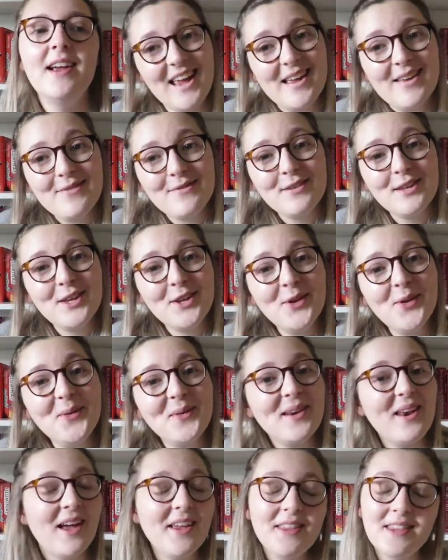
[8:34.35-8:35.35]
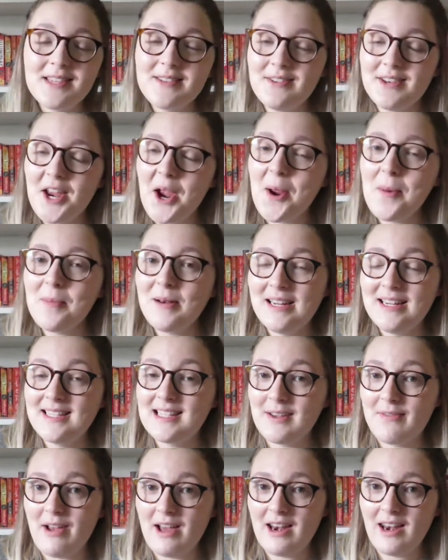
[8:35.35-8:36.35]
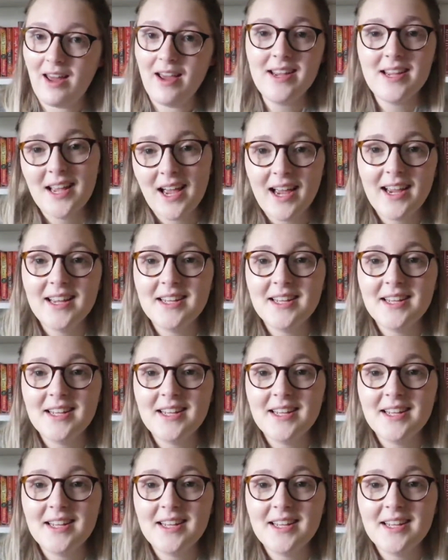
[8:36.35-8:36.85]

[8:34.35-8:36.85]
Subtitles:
If you liked this video, please give it a like